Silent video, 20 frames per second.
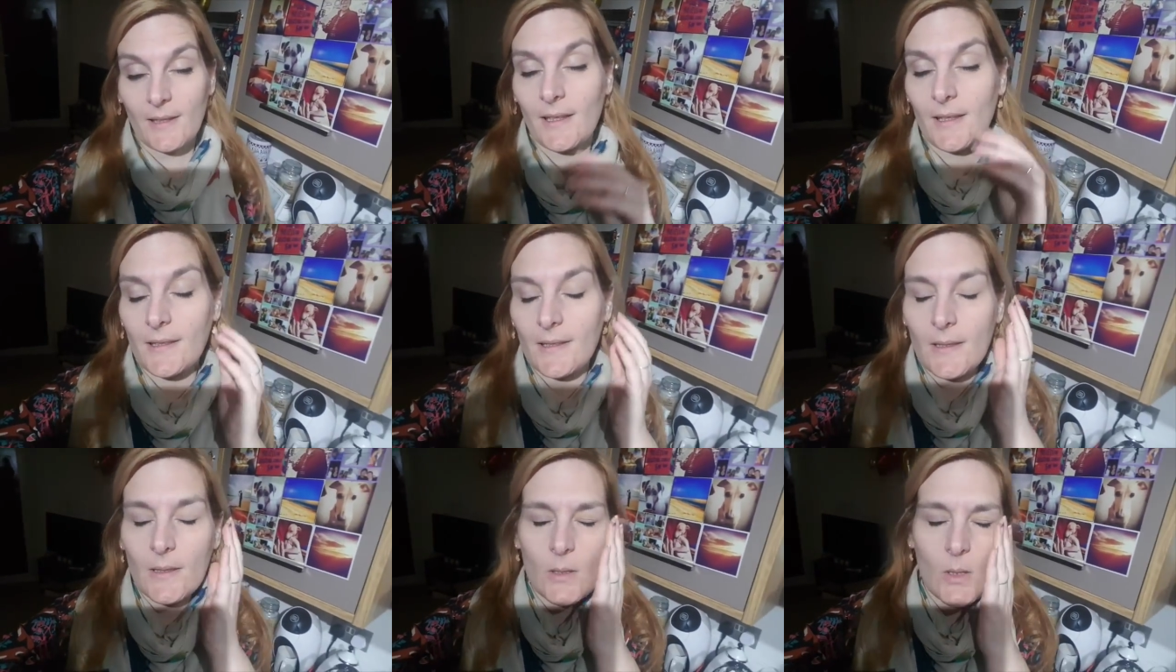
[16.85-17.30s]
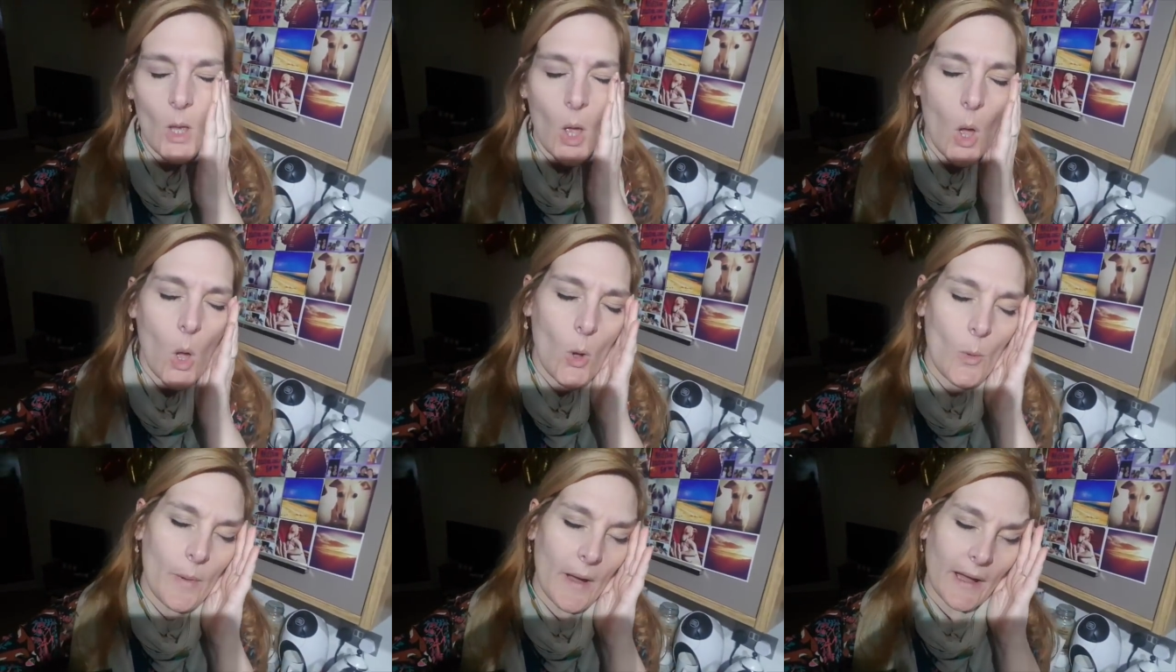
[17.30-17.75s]
It's
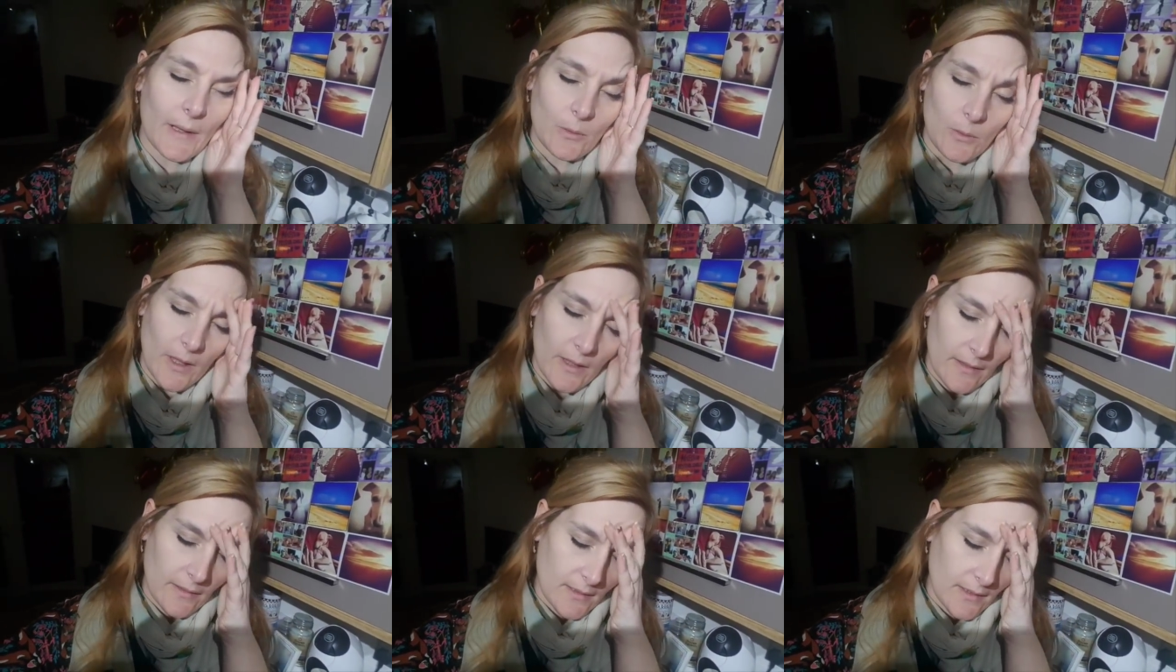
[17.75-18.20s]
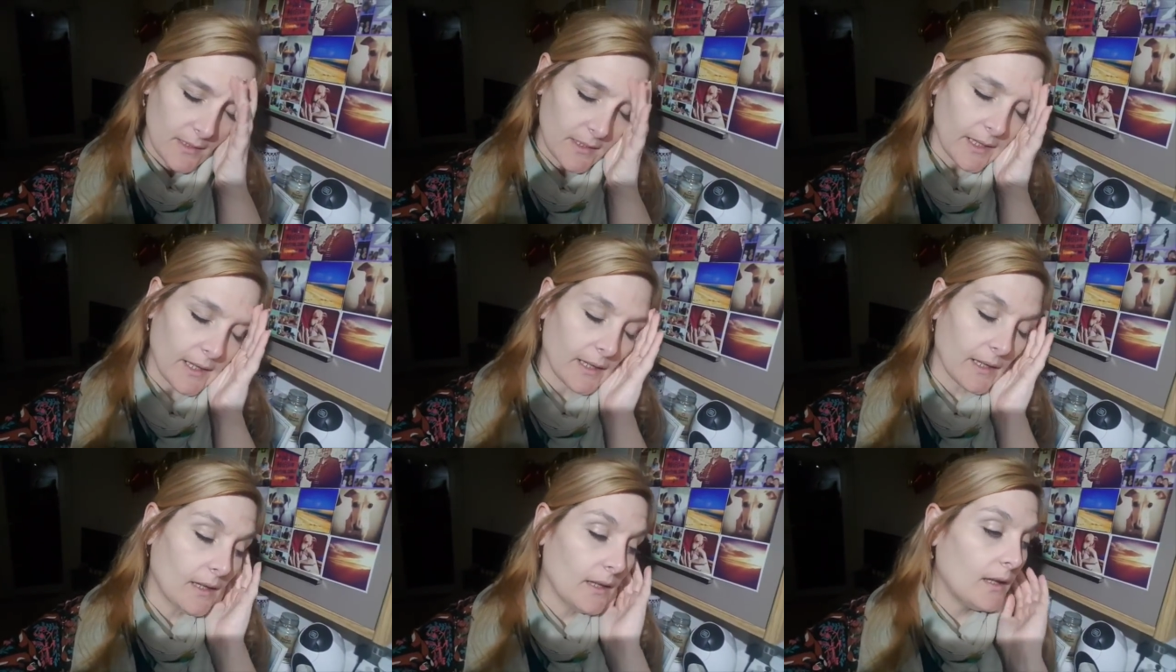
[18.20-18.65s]
so bad weather
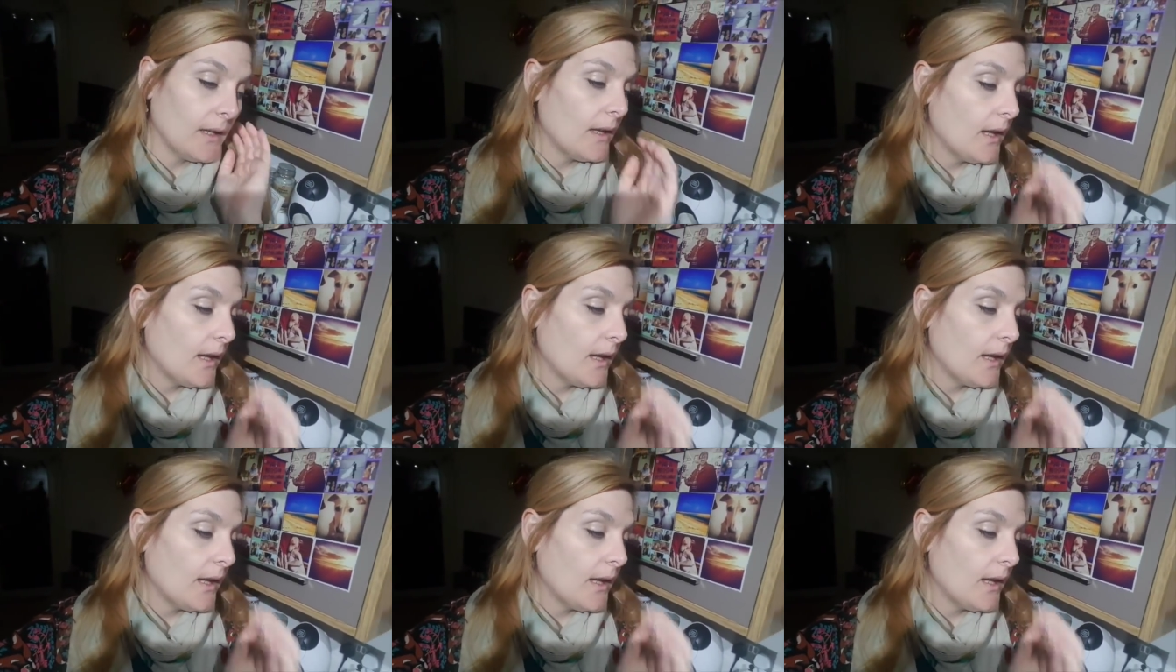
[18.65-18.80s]
today.